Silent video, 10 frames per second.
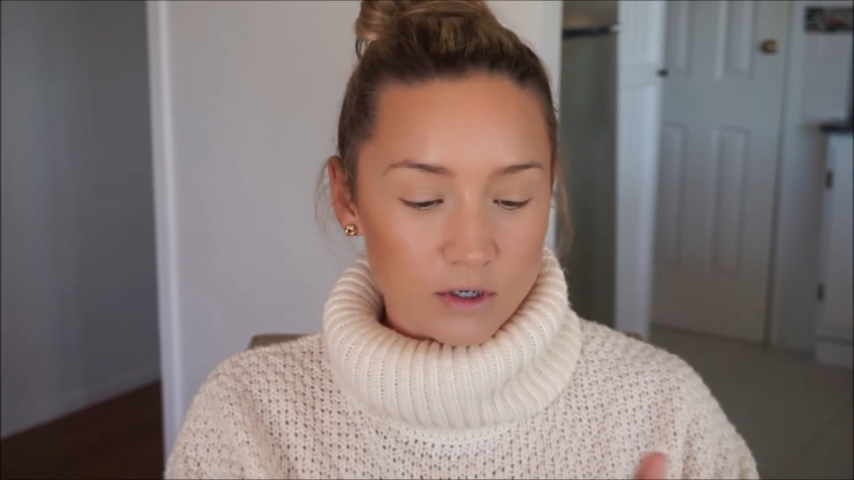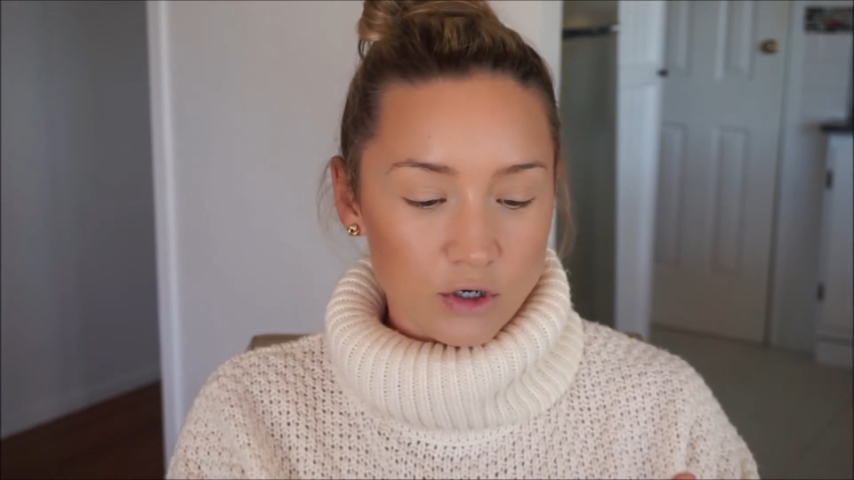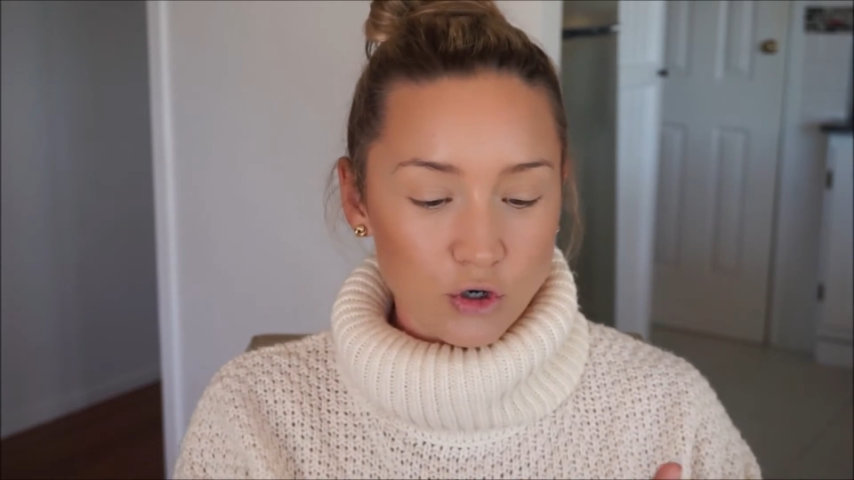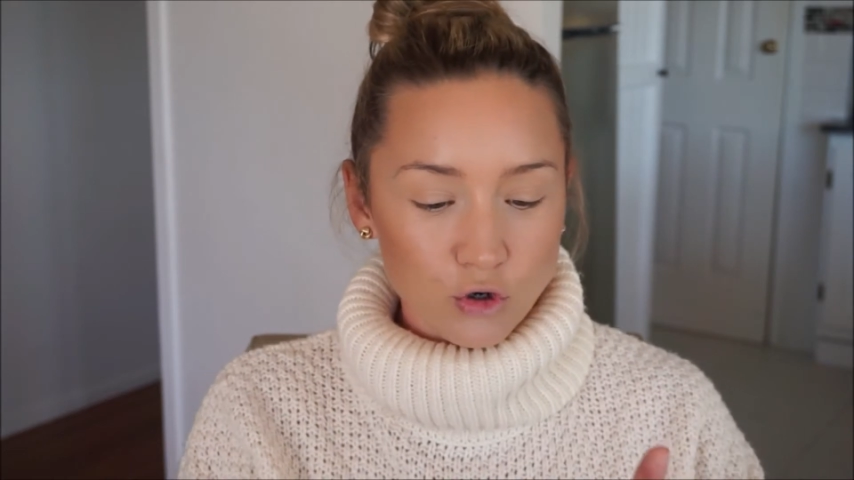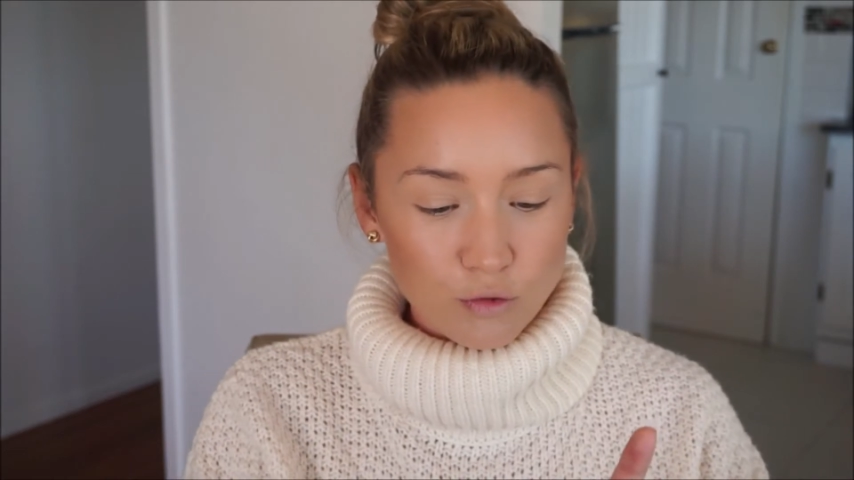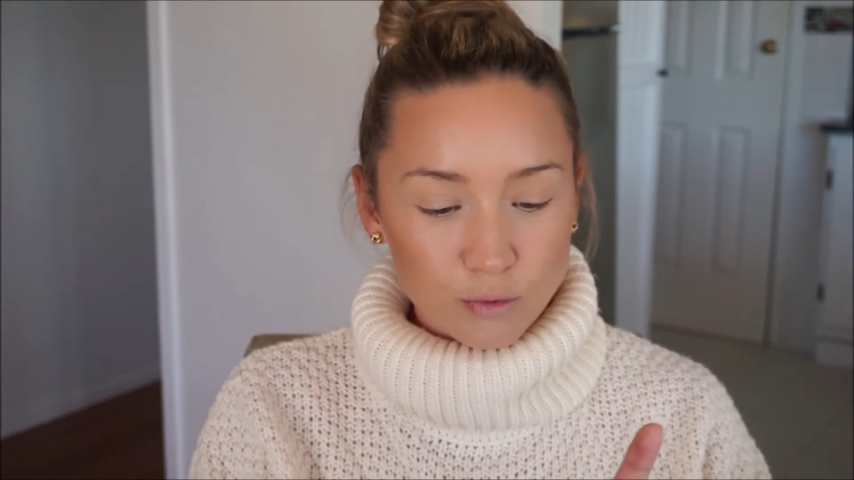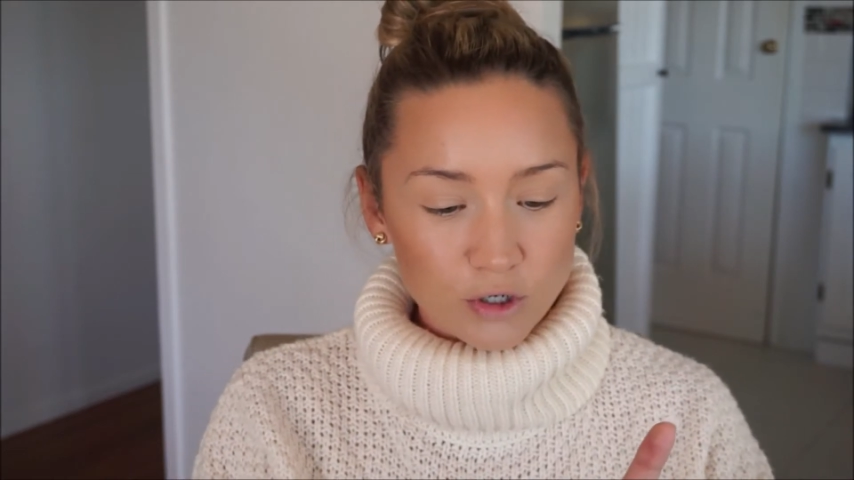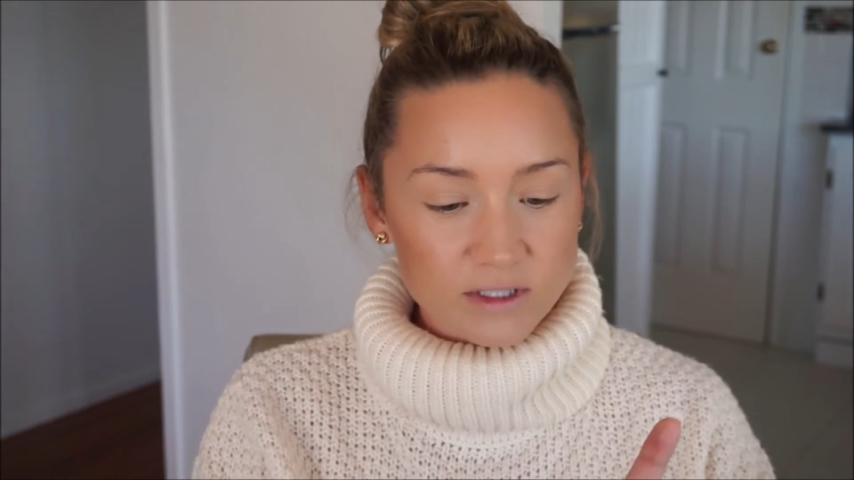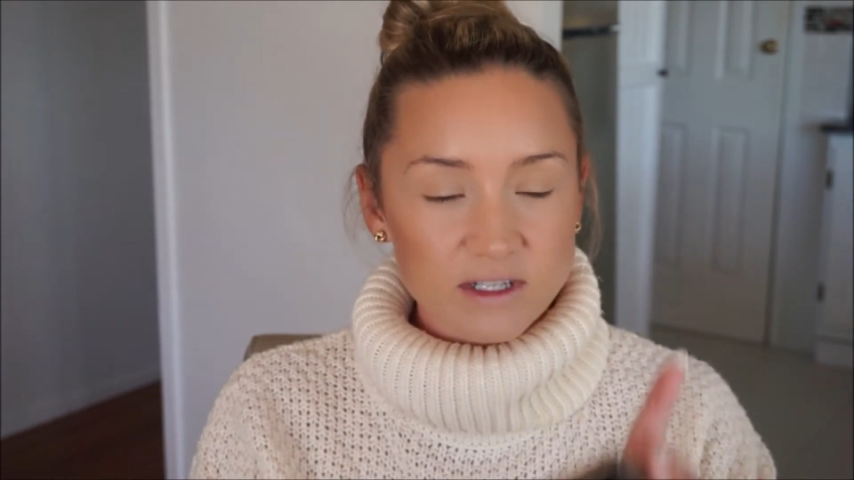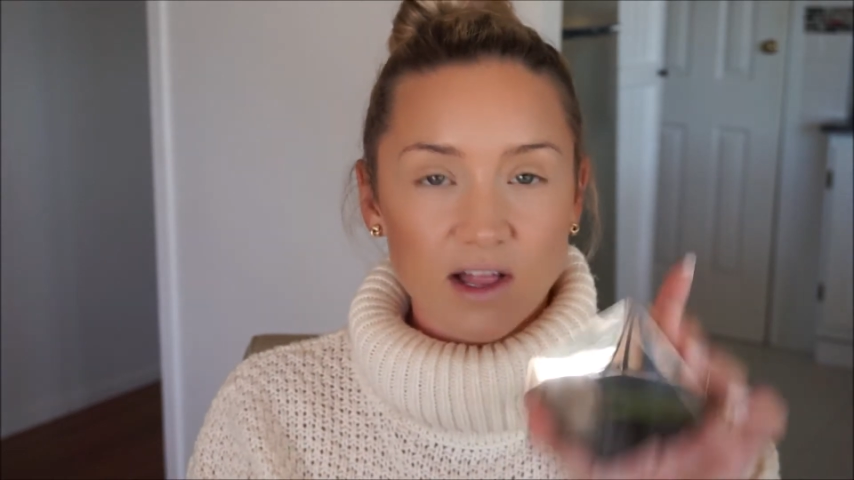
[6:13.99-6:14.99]
nude
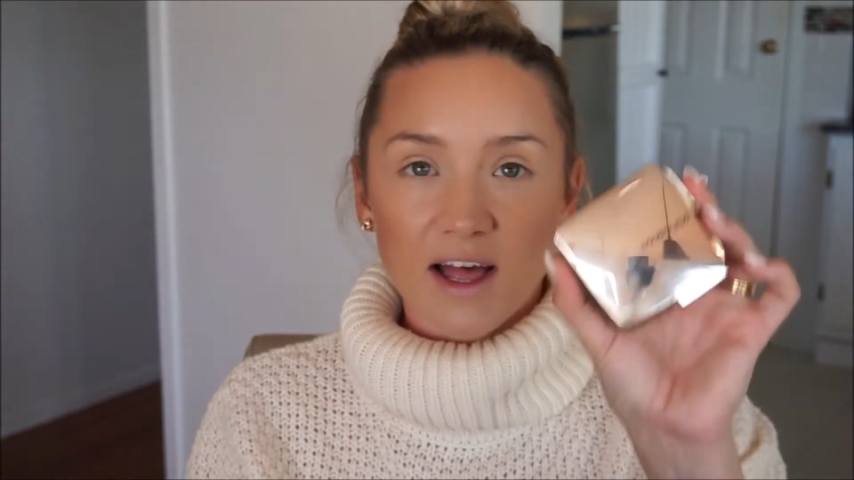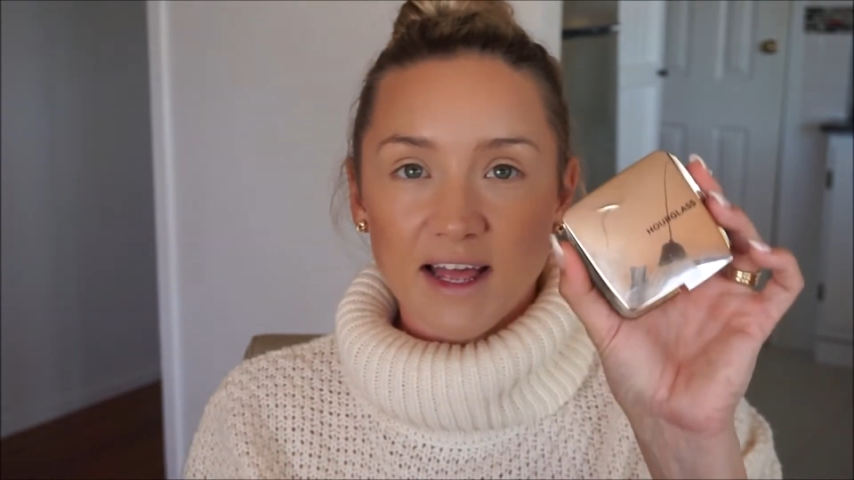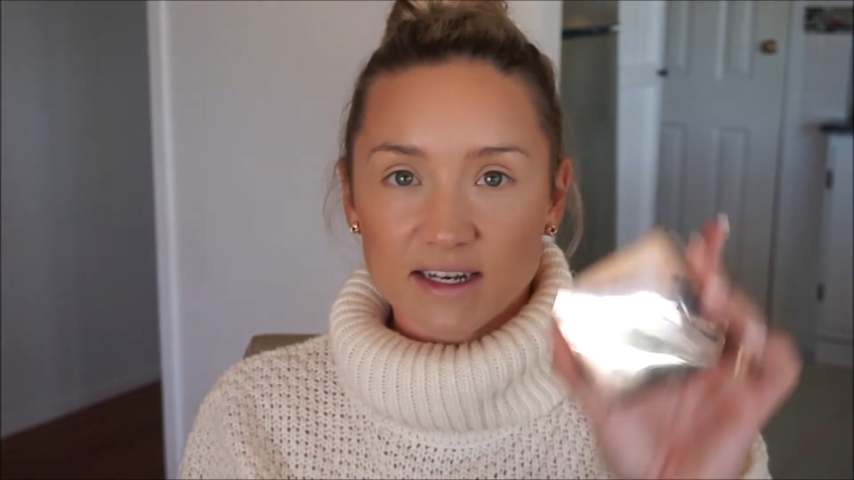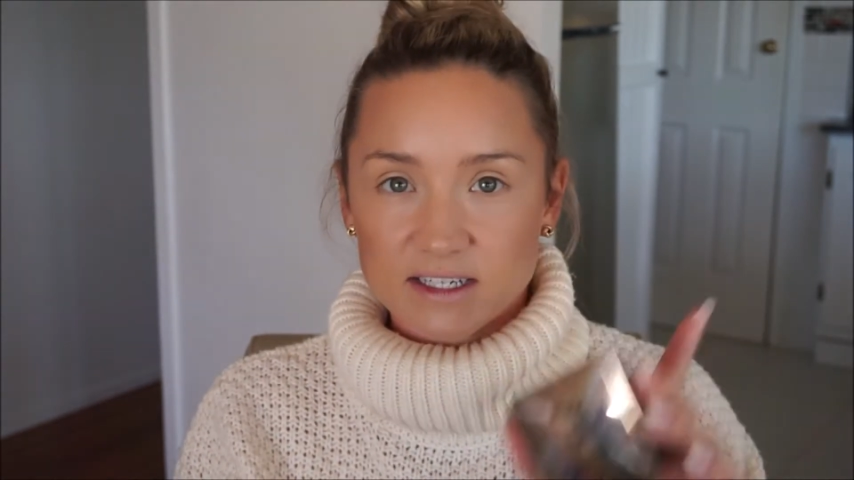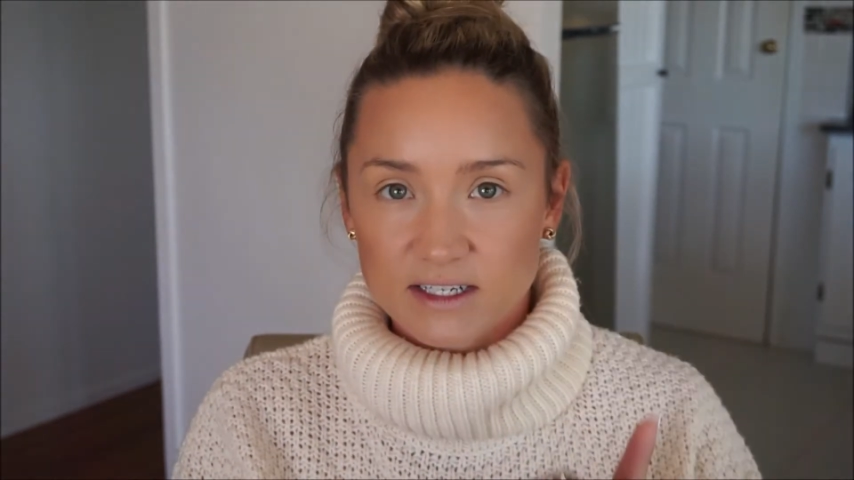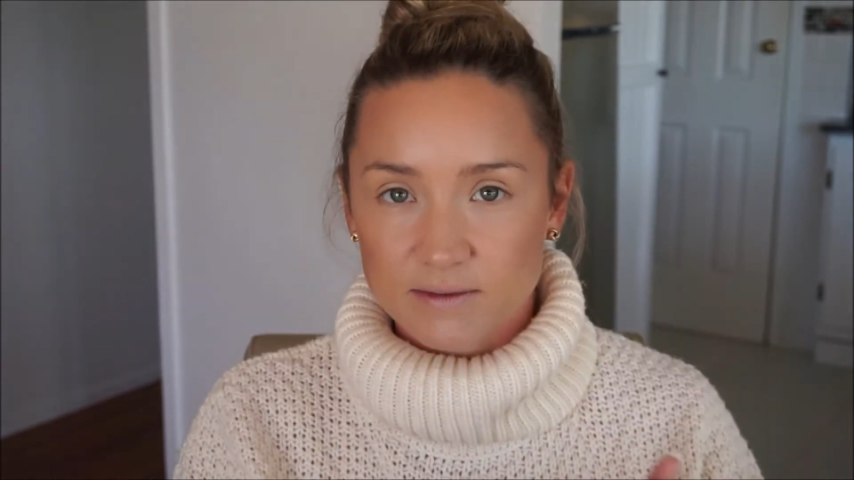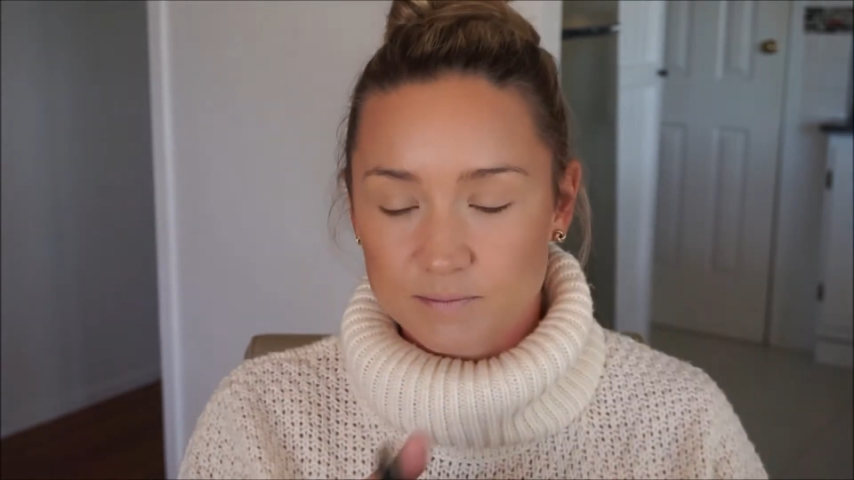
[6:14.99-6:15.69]
bronze light,